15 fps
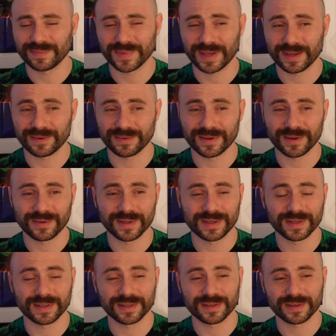I don't know. He
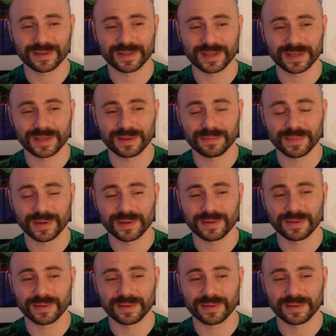didn't look like he